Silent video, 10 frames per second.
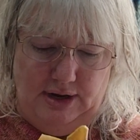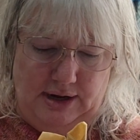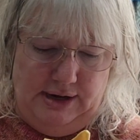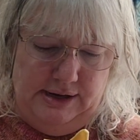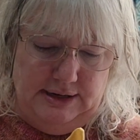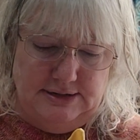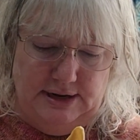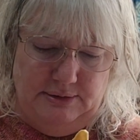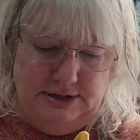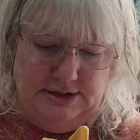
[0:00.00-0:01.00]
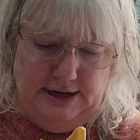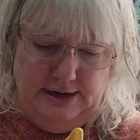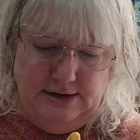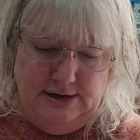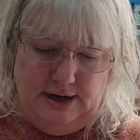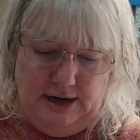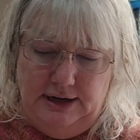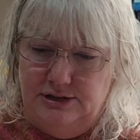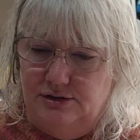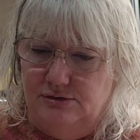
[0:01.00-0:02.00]
I guess I would say I
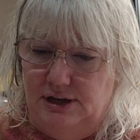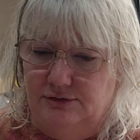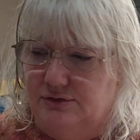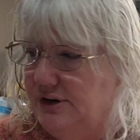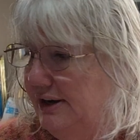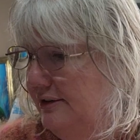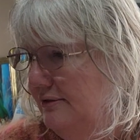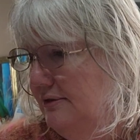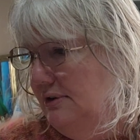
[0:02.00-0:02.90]
do love green.